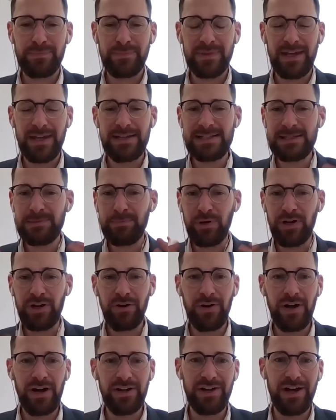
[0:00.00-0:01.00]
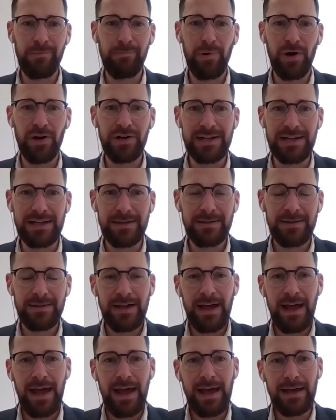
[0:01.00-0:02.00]
is spread around our body,
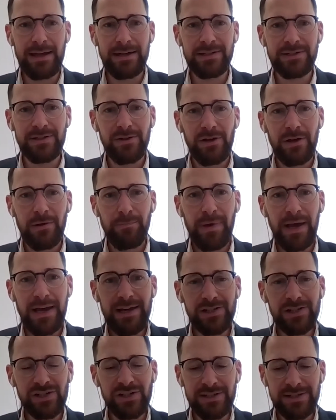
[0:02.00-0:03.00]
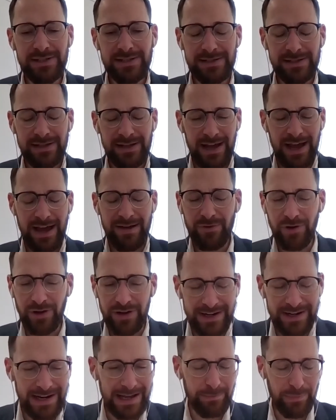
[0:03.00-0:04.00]
and patients have got a
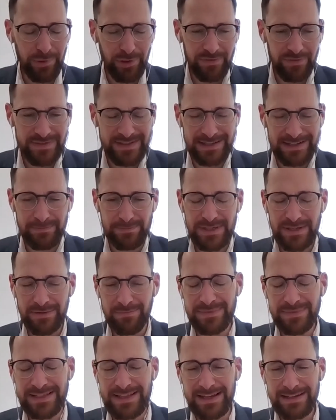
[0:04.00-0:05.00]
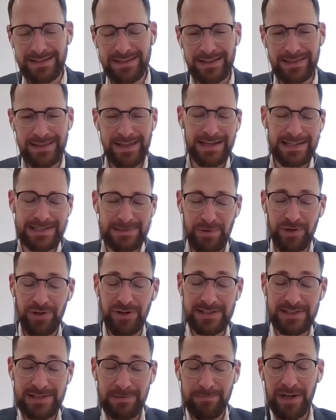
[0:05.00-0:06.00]
number of symptoms that they
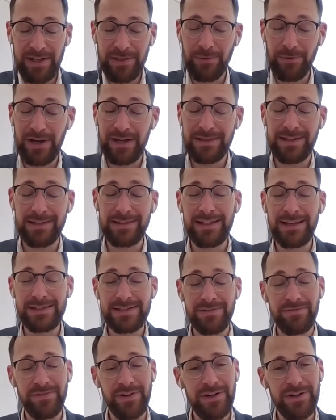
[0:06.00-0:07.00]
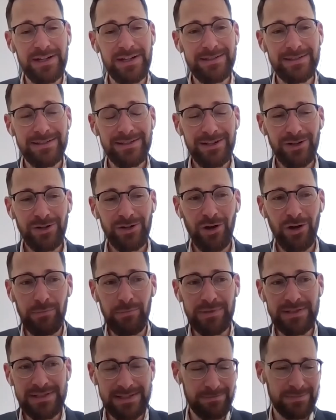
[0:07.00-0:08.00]
experience. And by the way, these are very
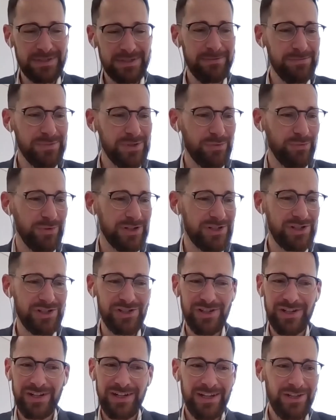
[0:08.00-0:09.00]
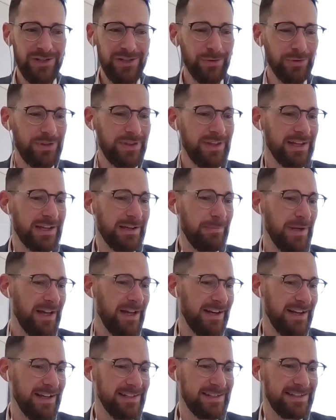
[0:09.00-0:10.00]
common symptoms, which you'll think about
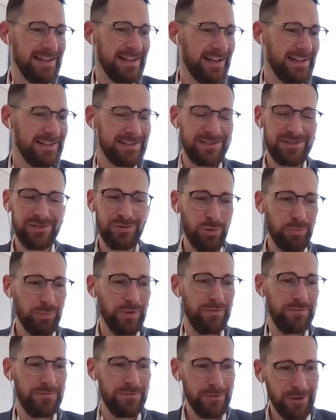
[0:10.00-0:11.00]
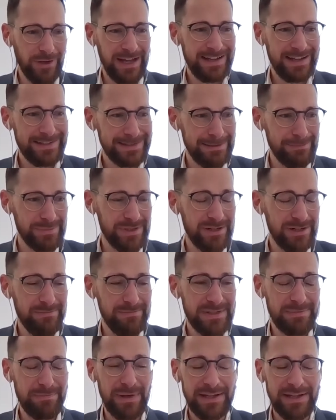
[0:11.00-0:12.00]
as normal flu-like
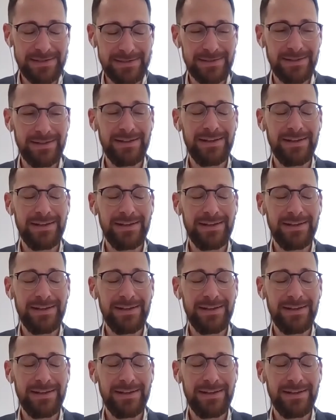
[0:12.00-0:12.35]
symptoms, but